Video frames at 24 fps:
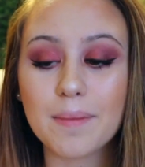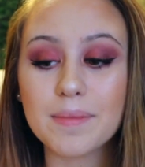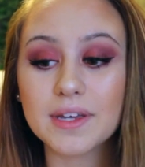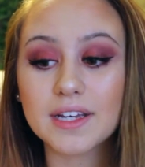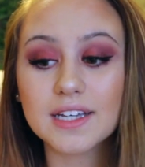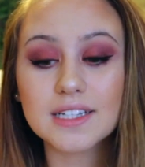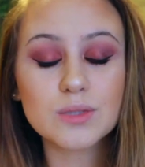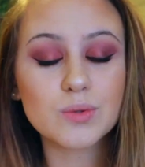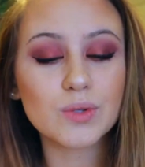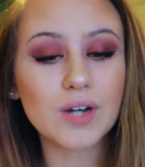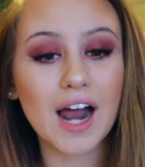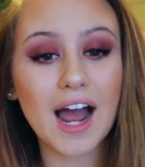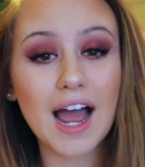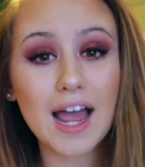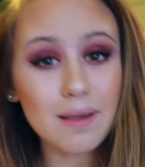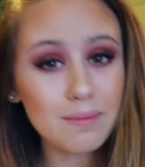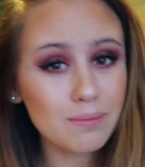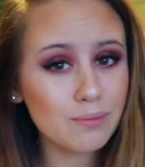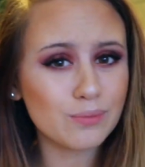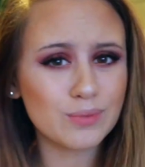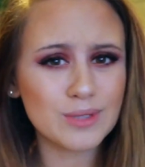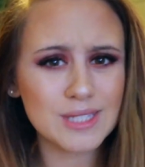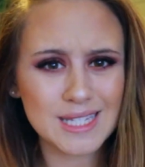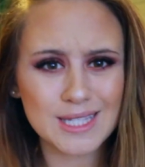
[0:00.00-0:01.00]
because when
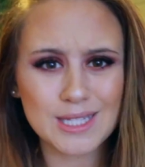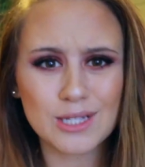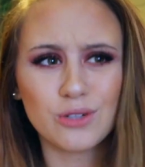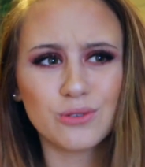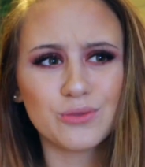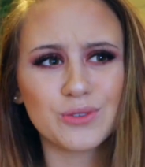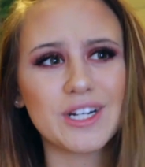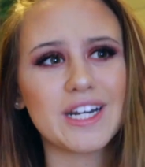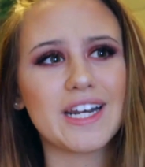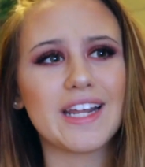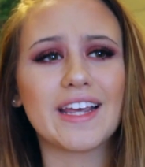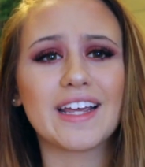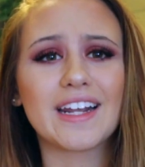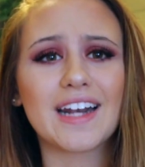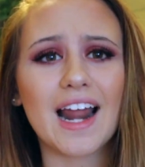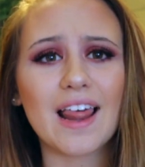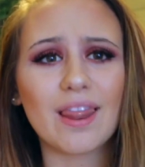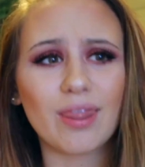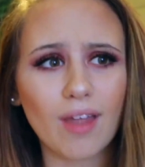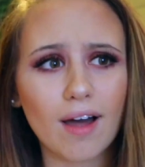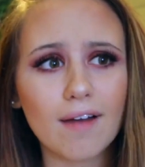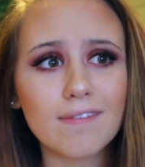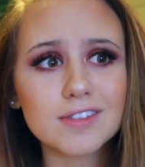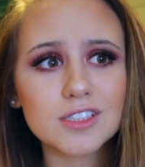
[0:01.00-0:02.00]
I'm still reading and I
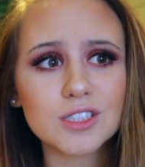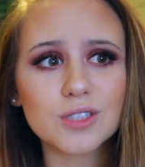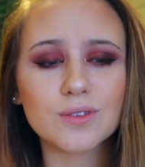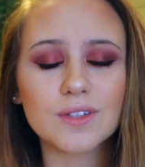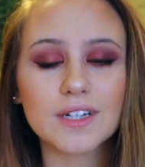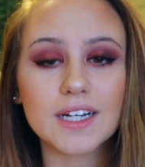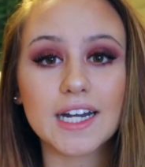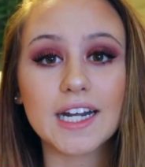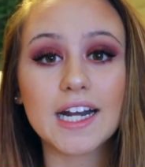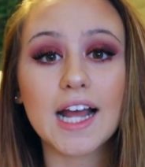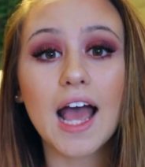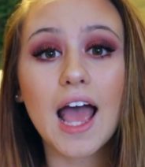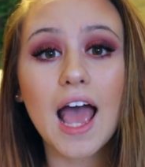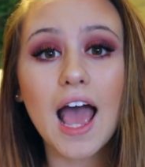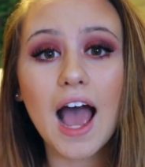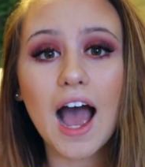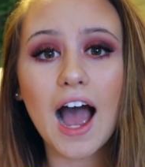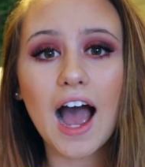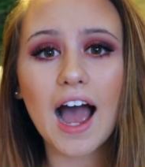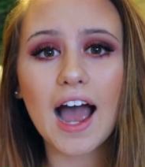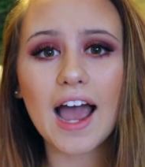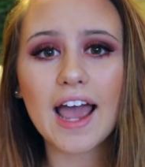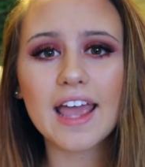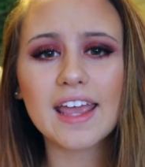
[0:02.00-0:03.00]
love to read,
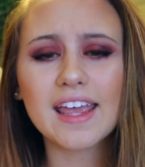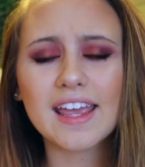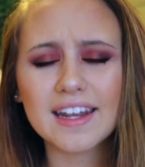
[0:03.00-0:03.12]
I